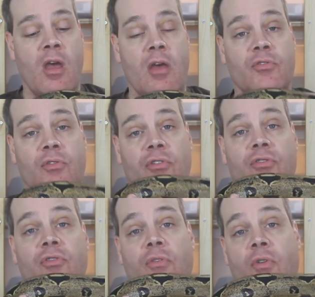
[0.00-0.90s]
And so this
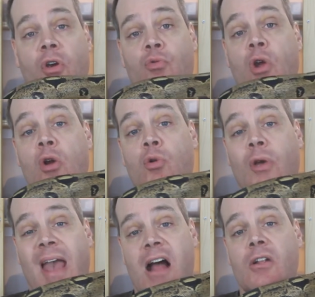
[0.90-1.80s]
is a very rare
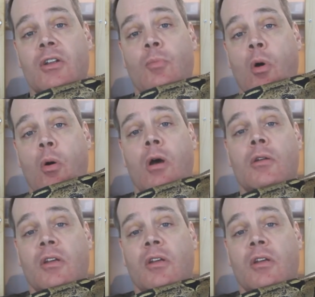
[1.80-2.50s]
locality boa